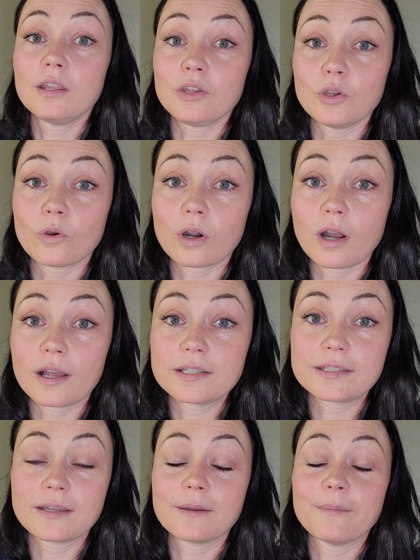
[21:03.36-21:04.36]
You're
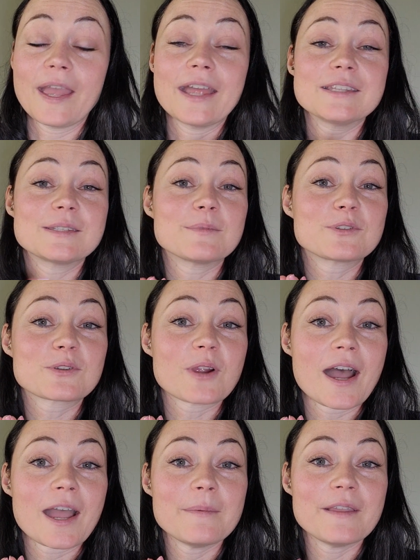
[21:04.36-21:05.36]
awesome, and
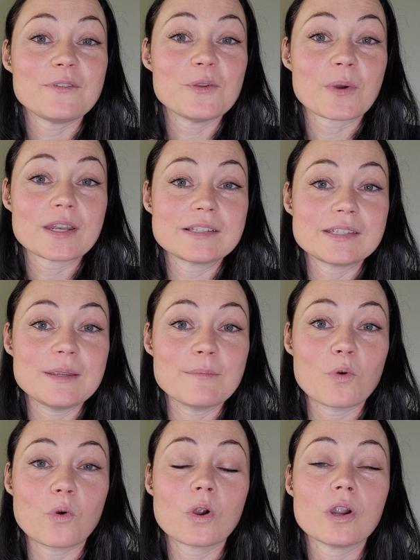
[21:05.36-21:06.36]
subscribe if you want to see
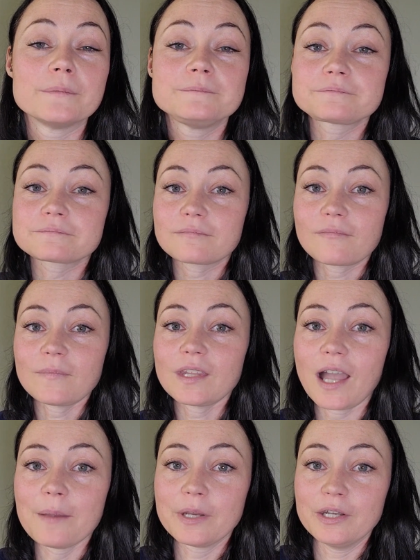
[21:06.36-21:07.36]
more.
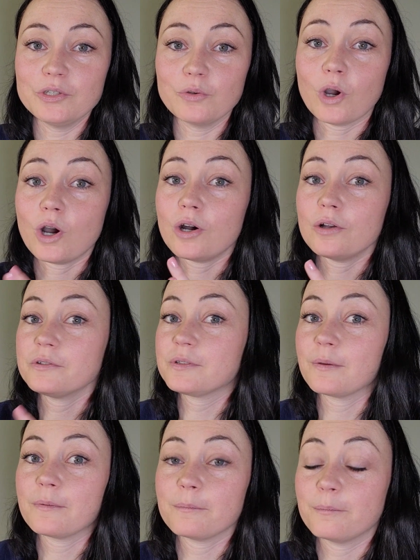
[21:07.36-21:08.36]
I'm going to do hauls,
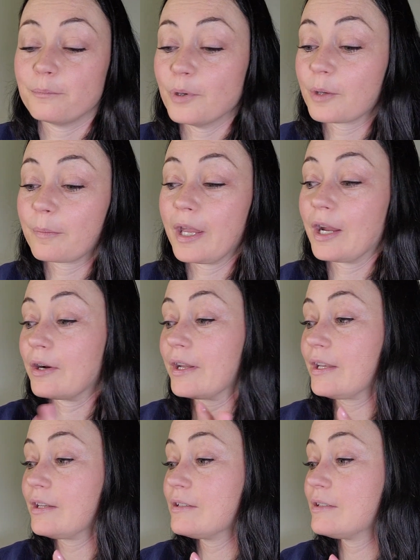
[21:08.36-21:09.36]
book
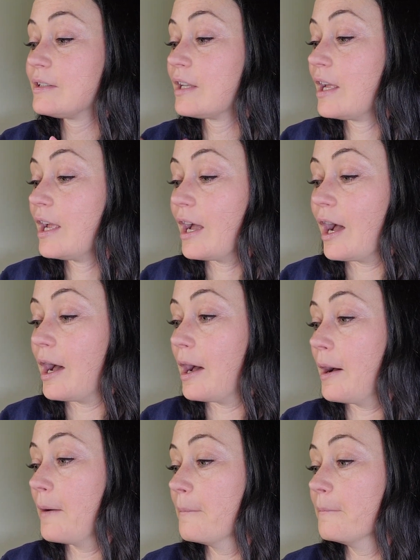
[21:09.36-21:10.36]
pairings,
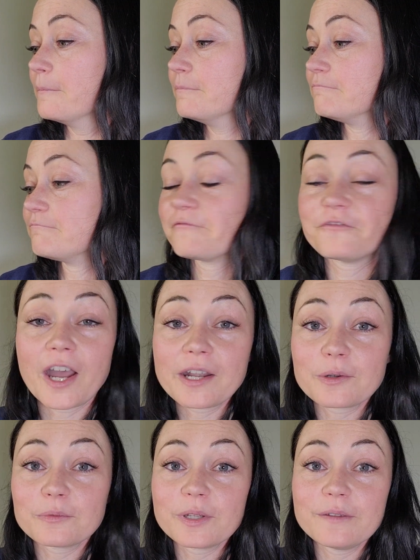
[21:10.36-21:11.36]

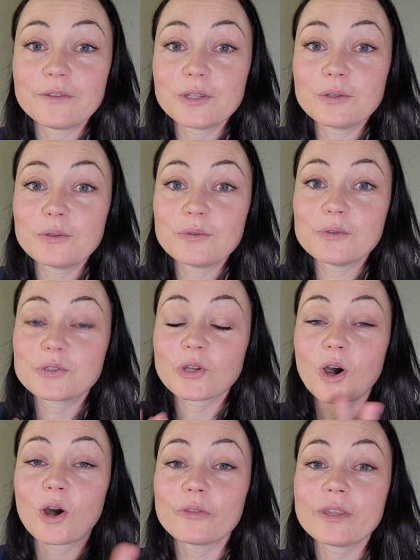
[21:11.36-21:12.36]
final reviews,
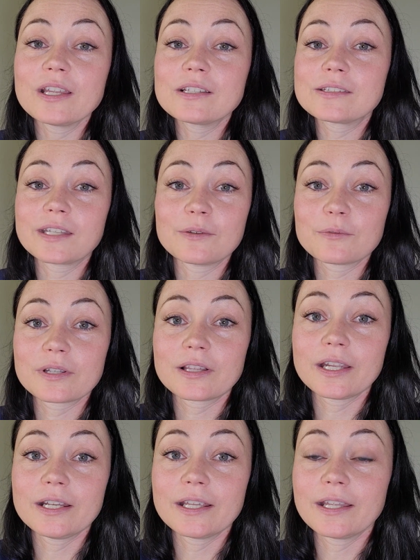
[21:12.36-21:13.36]
all things scent
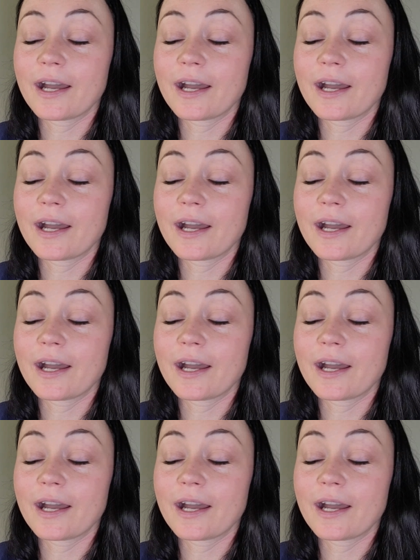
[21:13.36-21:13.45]
related.